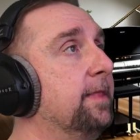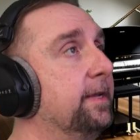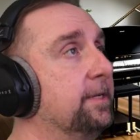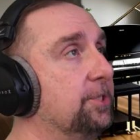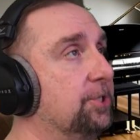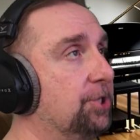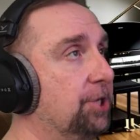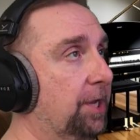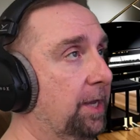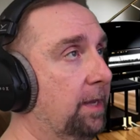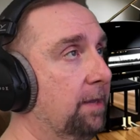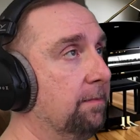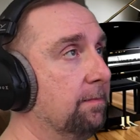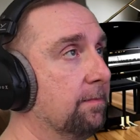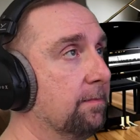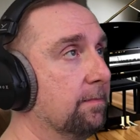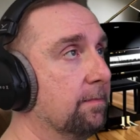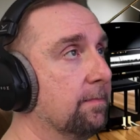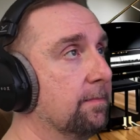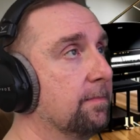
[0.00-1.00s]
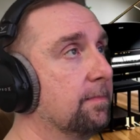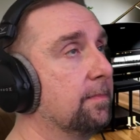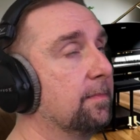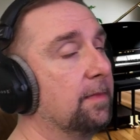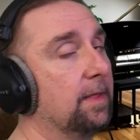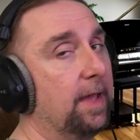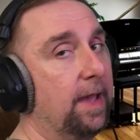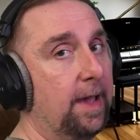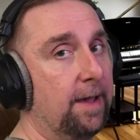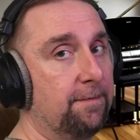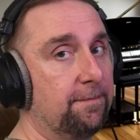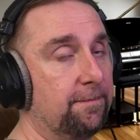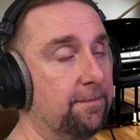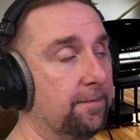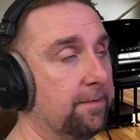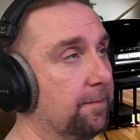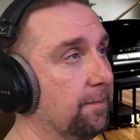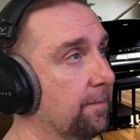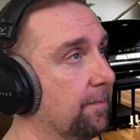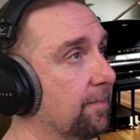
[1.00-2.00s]
then G, F,
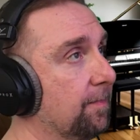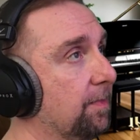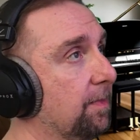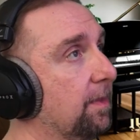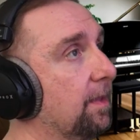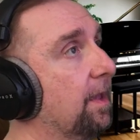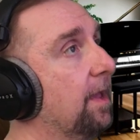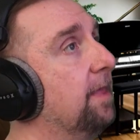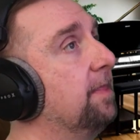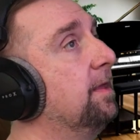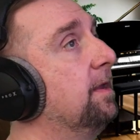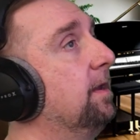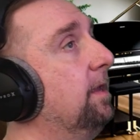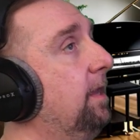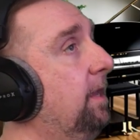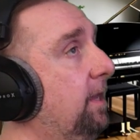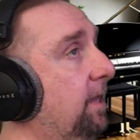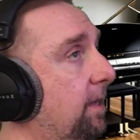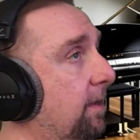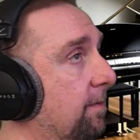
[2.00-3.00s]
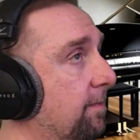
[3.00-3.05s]
and then E.